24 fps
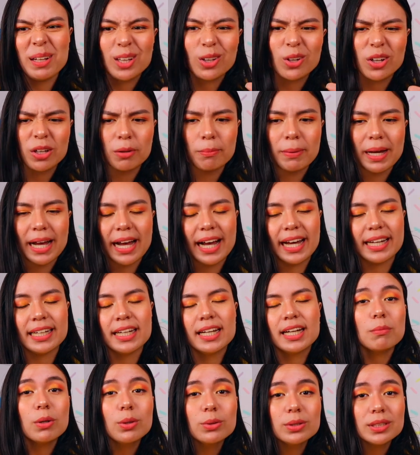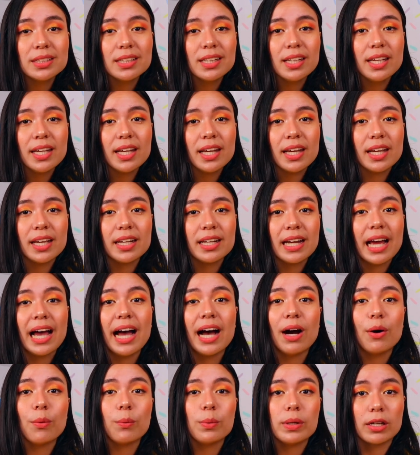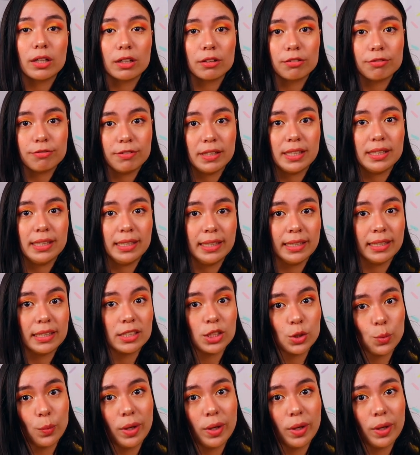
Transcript: me look bad, mostly in how we are feeling as